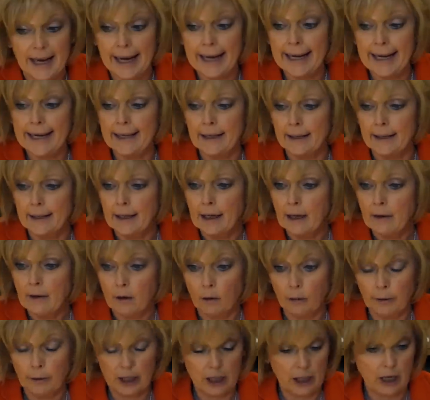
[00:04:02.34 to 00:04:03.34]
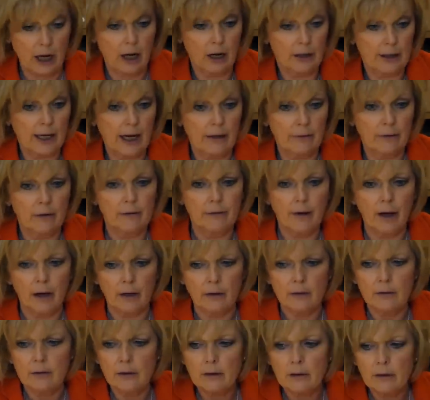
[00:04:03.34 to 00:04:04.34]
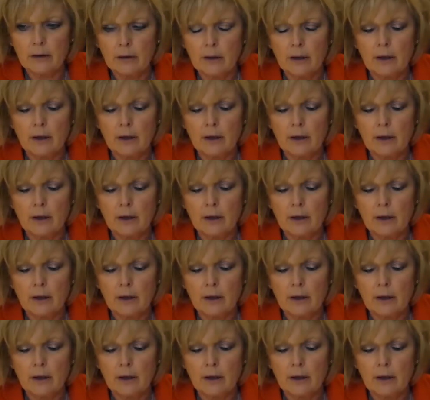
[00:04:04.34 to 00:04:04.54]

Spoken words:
A, that we can't have a vote,